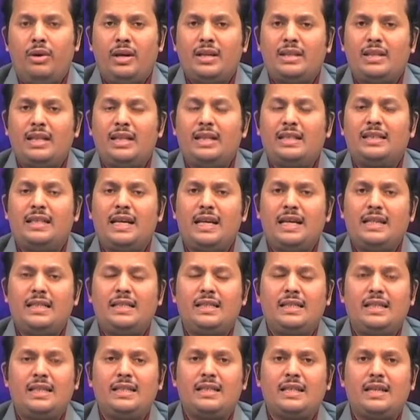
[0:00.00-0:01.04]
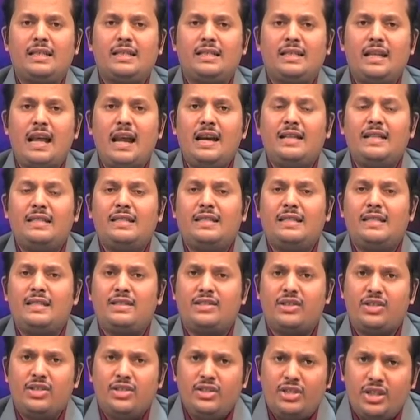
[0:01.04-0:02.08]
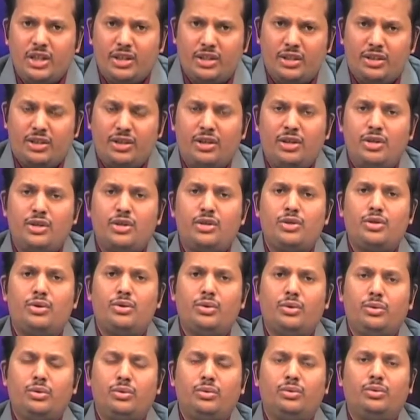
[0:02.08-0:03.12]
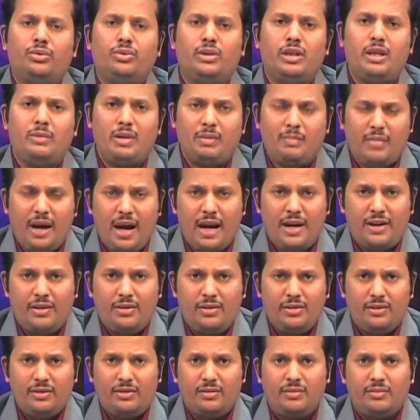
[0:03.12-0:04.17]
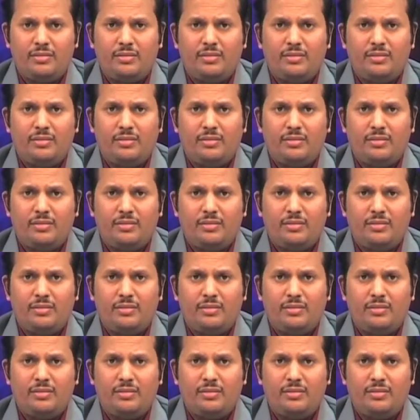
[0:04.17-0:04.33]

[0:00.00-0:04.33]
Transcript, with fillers: When Searle says intentionality is intrinsic to human mind,